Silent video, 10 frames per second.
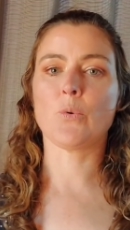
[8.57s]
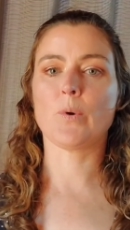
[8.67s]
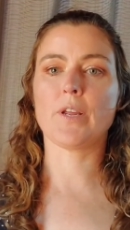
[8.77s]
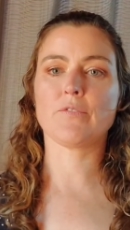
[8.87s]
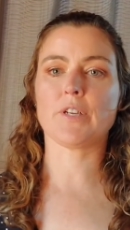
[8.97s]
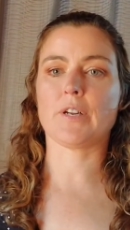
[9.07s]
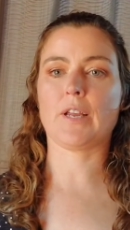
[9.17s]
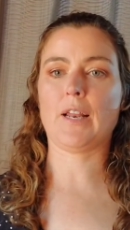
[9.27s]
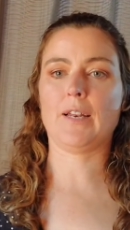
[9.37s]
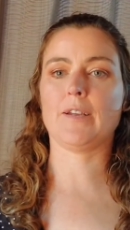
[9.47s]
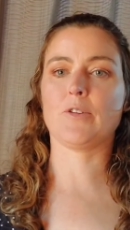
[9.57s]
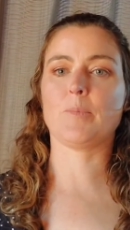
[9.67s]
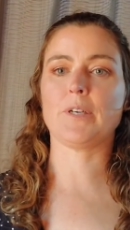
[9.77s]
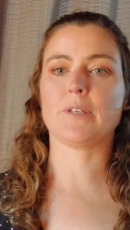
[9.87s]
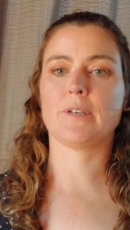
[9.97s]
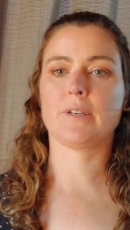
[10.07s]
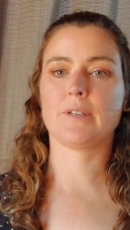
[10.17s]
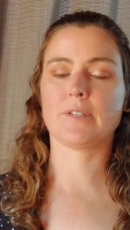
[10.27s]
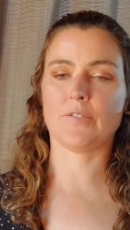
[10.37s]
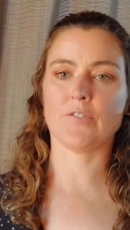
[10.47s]
we have something a little bit
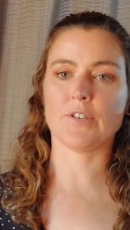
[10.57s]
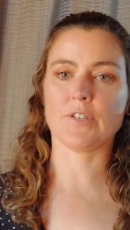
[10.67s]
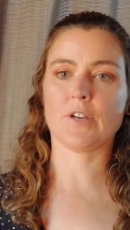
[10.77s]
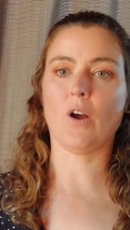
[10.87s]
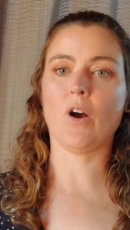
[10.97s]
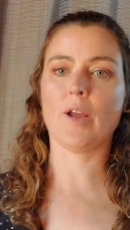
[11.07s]
different.